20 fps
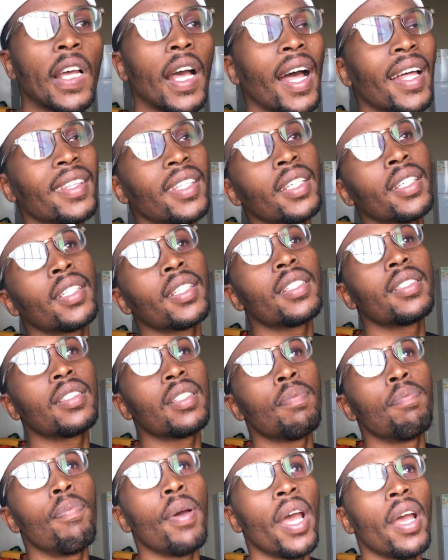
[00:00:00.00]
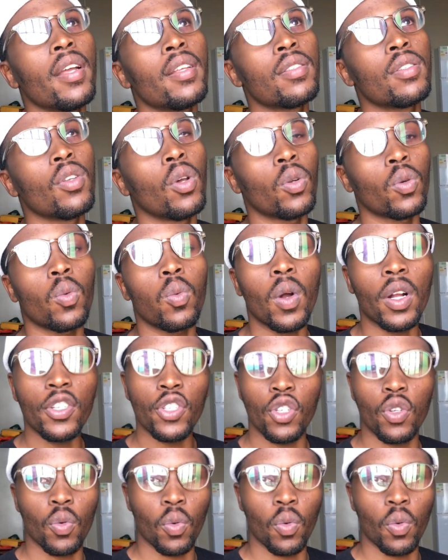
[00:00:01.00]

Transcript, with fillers: I think it depends on what you